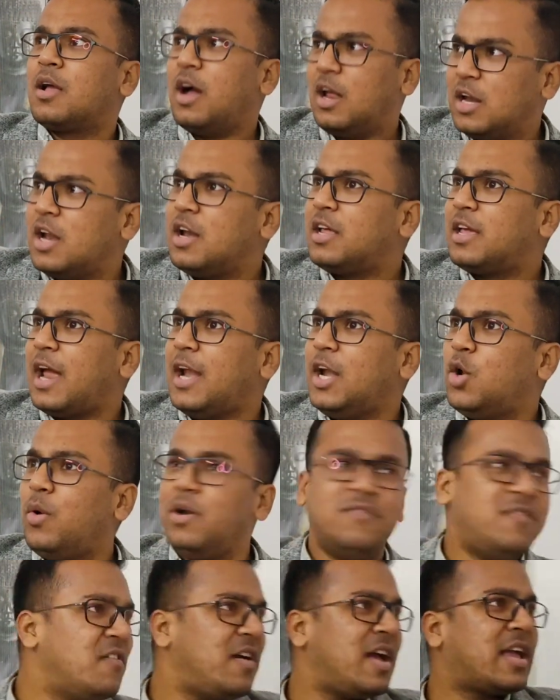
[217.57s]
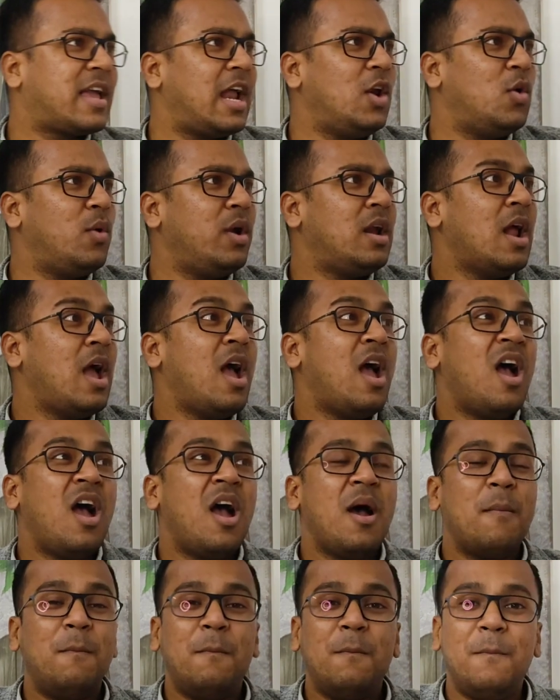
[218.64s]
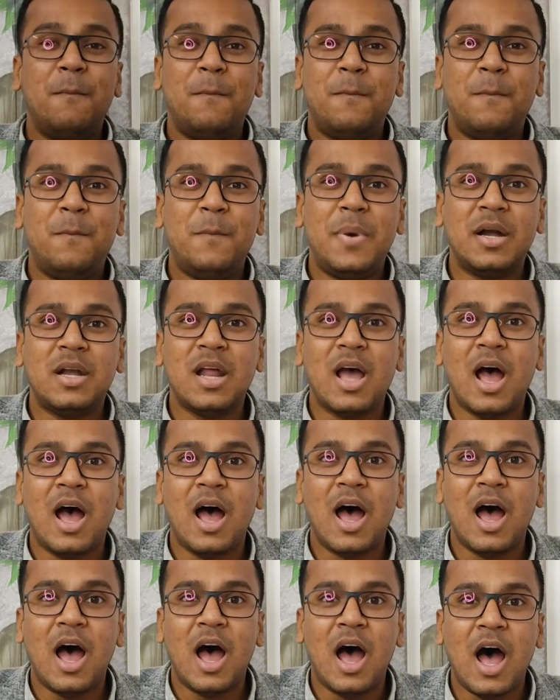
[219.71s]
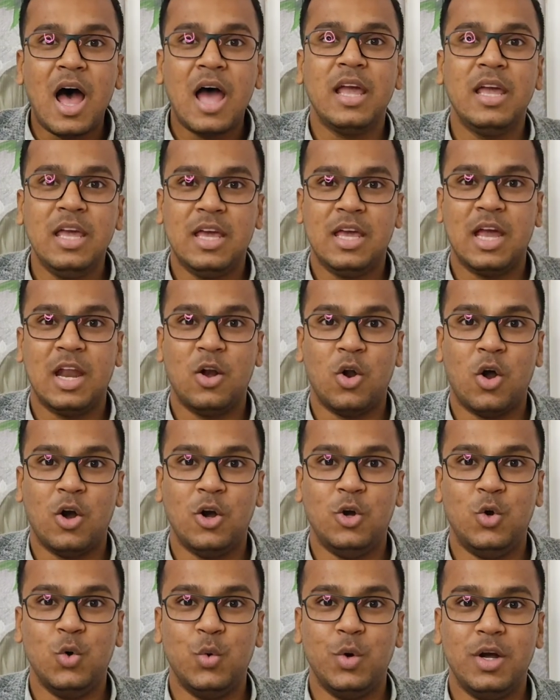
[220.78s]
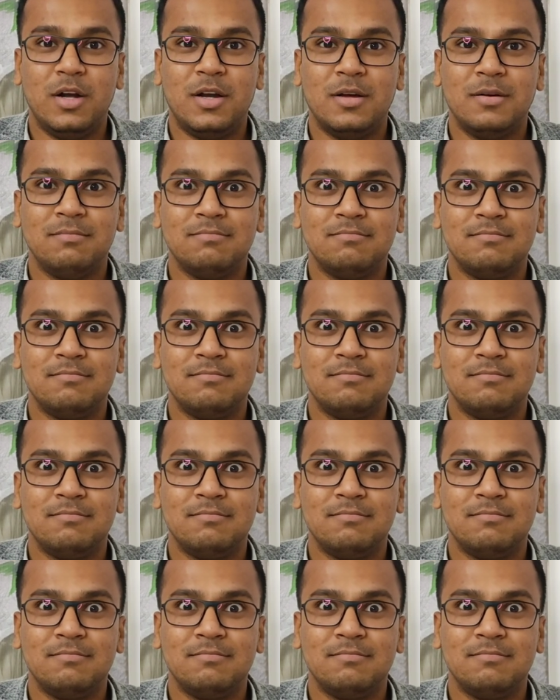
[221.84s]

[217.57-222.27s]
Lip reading: Kannan can do it. Vivek can do it. But I cannot do it.